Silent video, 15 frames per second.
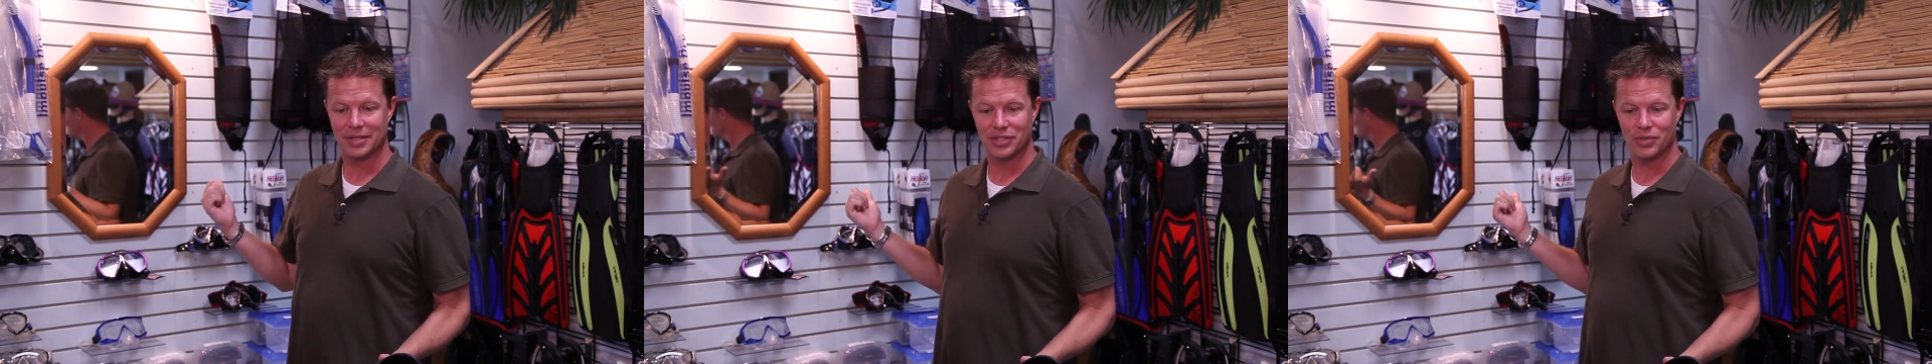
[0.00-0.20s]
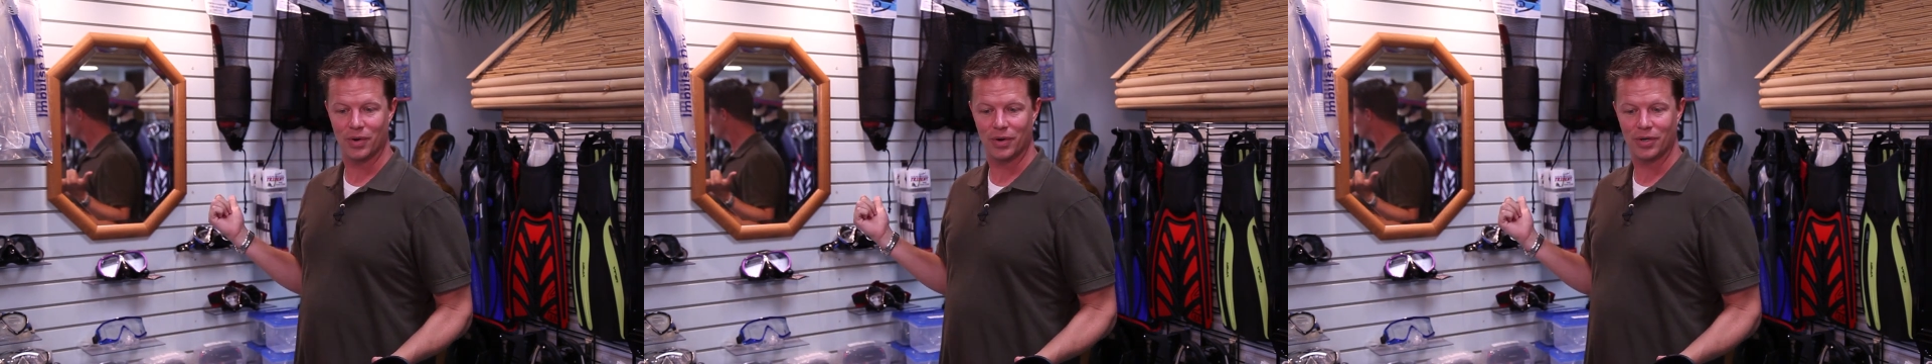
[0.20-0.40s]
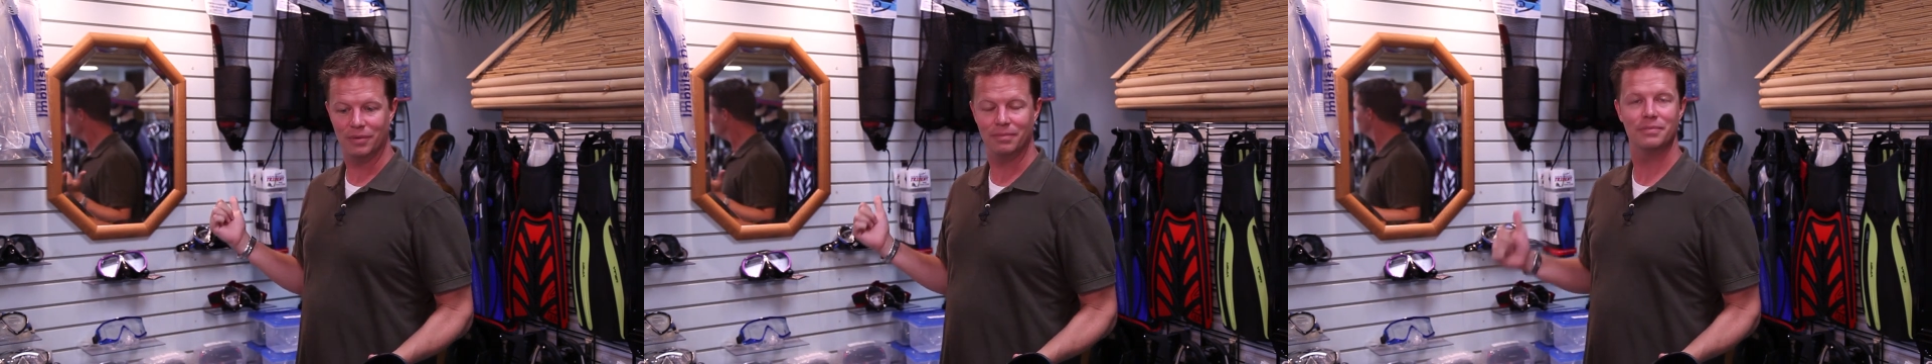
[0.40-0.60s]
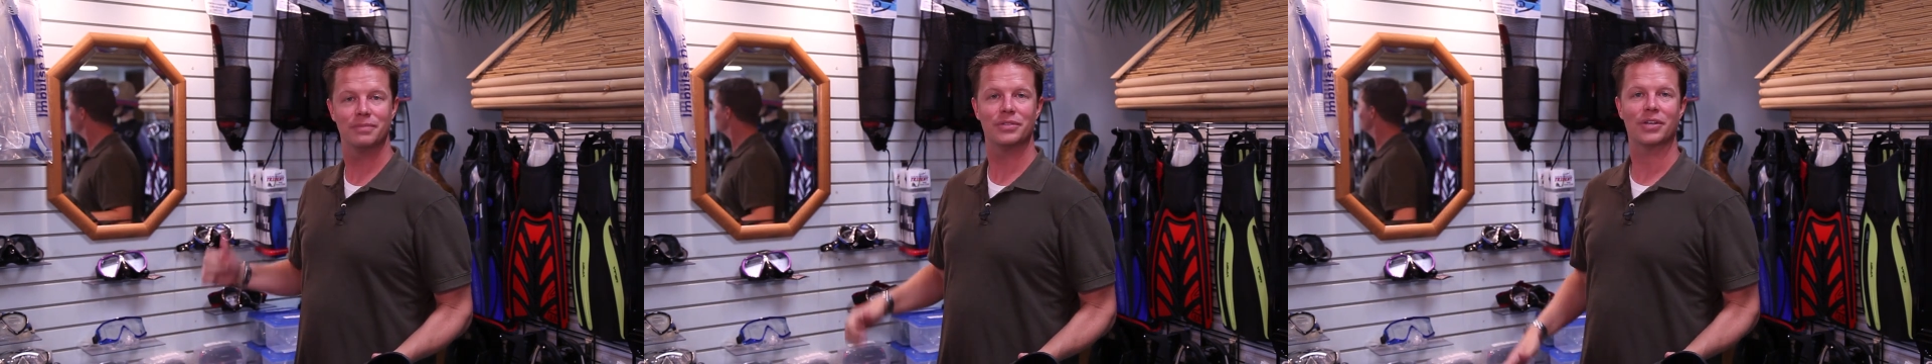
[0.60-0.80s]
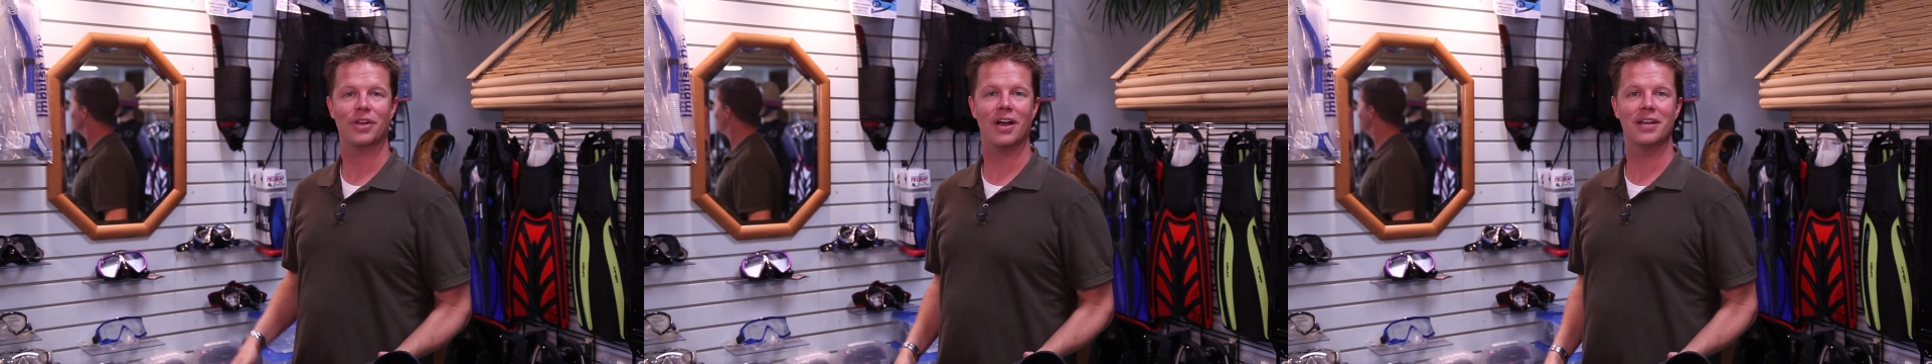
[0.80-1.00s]
Snorkel
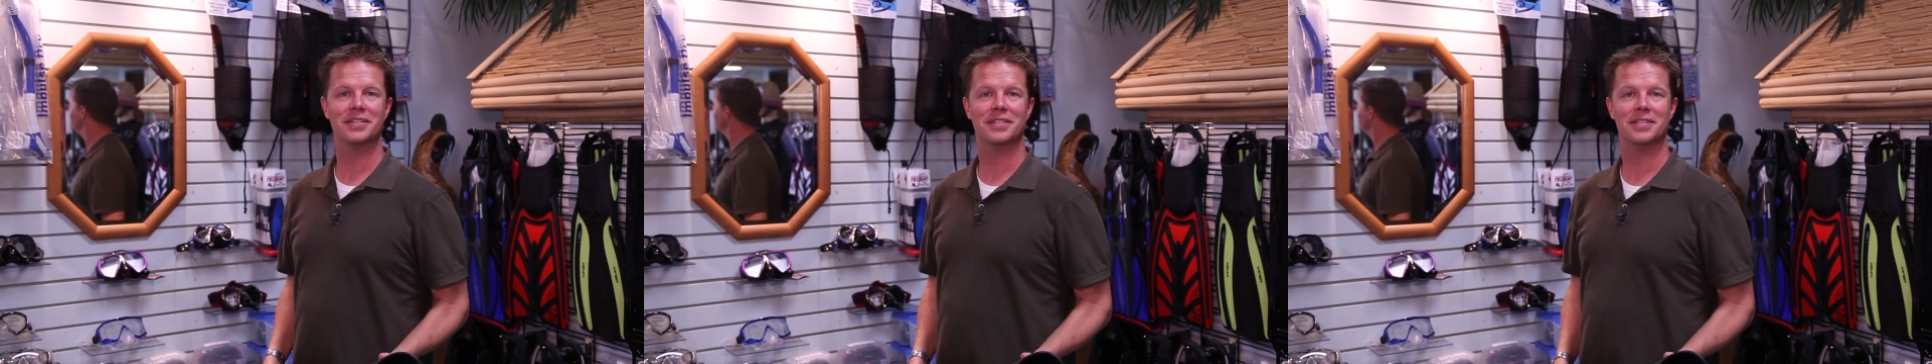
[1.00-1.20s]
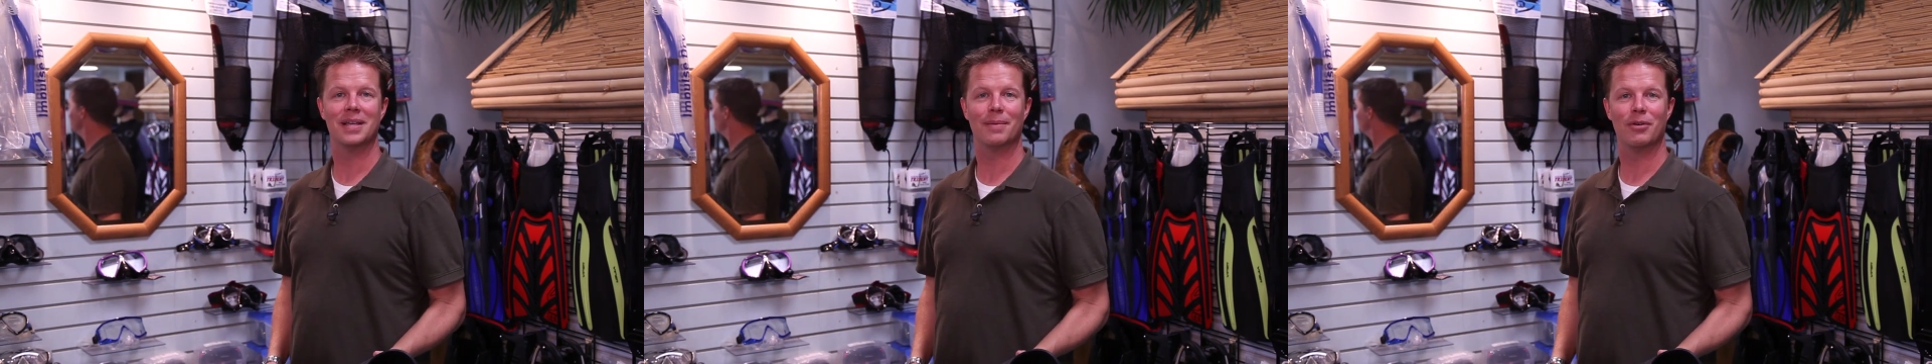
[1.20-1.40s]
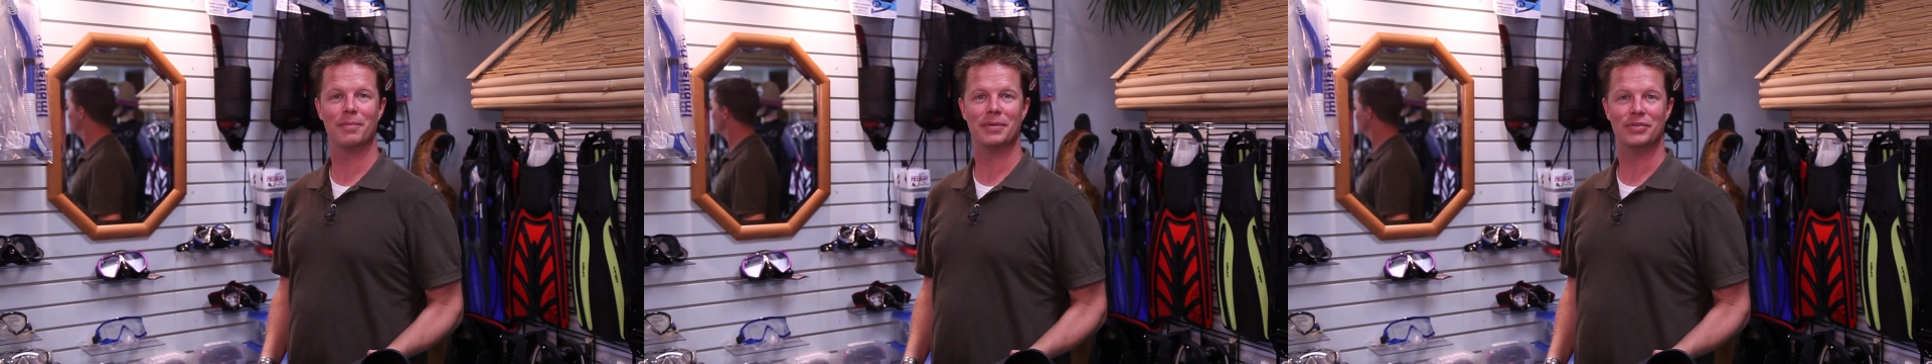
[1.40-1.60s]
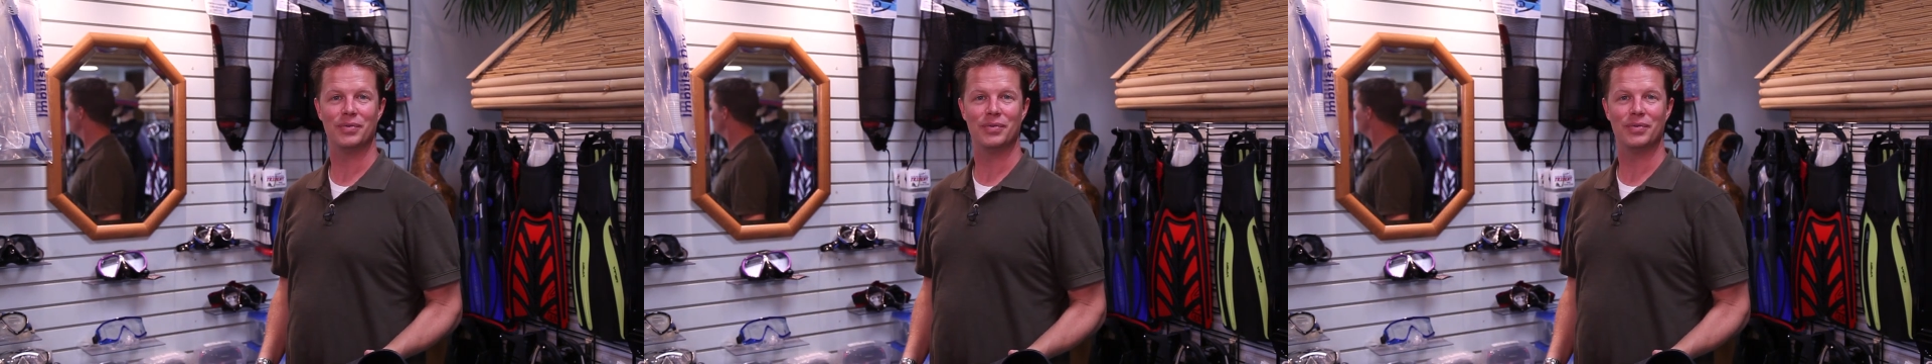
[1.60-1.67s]
should cost you somewhere